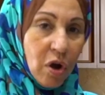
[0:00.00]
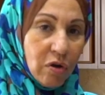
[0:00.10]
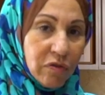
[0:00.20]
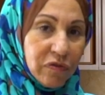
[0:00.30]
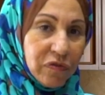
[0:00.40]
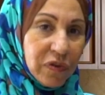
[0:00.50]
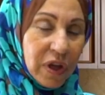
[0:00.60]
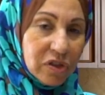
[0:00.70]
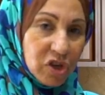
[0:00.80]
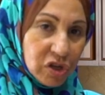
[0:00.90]
of
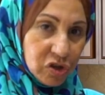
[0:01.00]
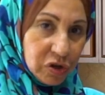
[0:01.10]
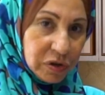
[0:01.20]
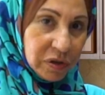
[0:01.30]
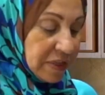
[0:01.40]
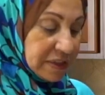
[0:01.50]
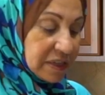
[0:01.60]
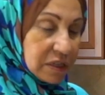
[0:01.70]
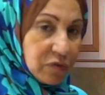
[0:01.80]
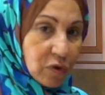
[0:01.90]
ginger. This
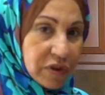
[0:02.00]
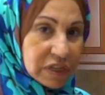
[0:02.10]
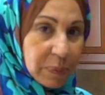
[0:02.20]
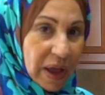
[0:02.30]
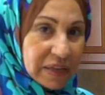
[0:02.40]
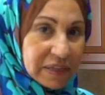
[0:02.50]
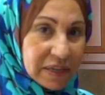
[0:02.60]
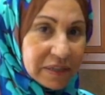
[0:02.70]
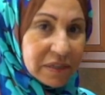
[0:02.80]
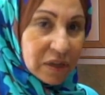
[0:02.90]
is for the
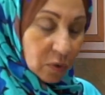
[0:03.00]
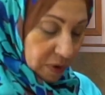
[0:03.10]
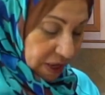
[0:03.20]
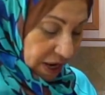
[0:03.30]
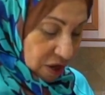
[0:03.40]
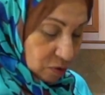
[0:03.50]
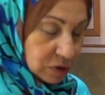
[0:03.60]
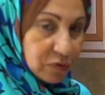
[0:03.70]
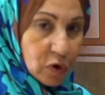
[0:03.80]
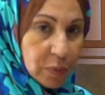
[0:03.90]
spices we're gonna
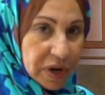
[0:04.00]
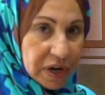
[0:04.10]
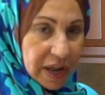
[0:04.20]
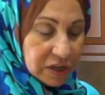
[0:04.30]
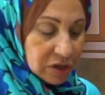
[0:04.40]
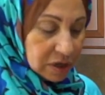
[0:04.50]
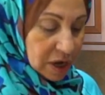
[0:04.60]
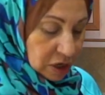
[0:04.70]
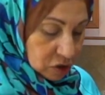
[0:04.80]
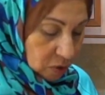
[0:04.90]
use for marination.
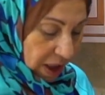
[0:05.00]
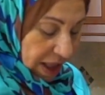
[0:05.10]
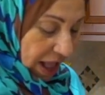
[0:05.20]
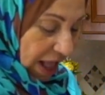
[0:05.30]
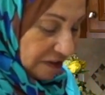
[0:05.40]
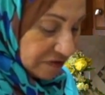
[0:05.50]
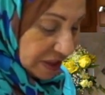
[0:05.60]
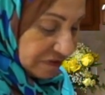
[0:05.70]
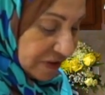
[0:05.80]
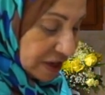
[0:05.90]
So I have
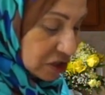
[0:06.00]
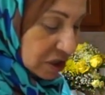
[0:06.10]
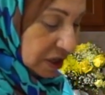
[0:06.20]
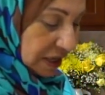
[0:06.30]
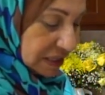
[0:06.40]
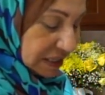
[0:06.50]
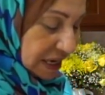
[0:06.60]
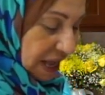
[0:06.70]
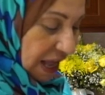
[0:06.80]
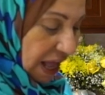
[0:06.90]
the fish cut
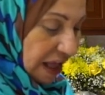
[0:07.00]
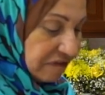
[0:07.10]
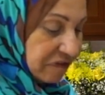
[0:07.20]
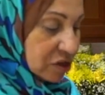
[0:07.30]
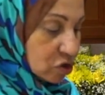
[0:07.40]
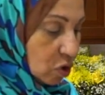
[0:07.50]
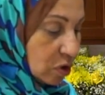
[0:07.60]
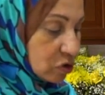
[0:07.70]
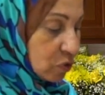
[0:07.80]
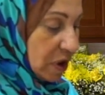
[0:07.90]
in half,
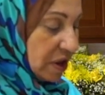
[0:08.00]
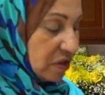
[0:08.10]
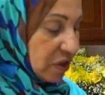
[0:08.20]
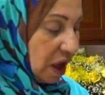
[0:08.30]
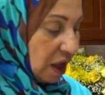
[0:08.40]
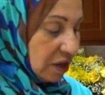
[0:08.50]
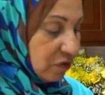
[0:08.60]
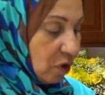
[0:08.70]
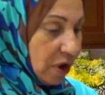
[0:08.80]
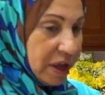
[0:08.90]
soaked with
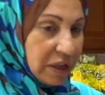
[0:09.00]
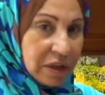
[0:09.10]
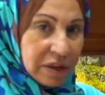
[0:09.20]
olive oil,